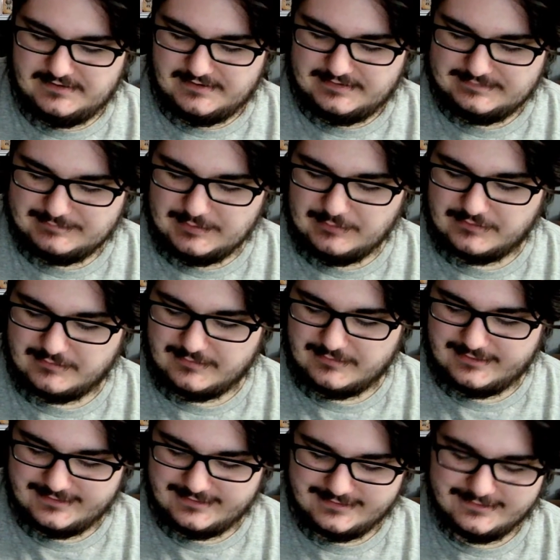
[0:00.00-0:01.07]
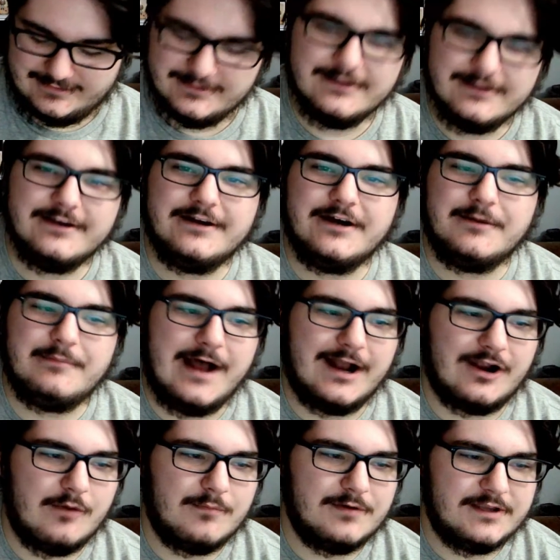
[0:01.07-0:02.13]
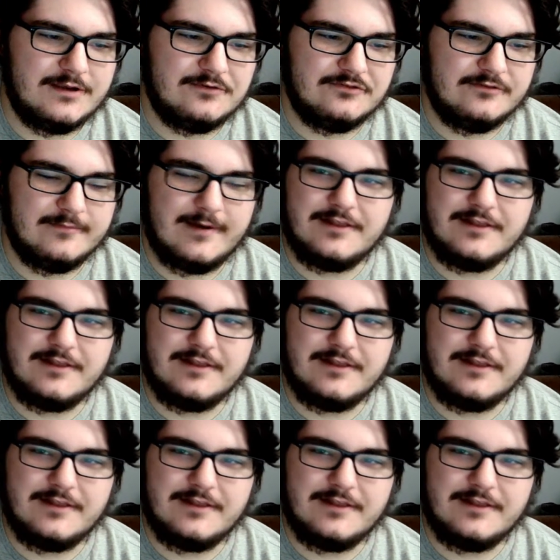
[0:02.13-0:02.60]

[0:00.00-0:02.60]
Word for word: on Pokemon uh, pack opening YouTube. I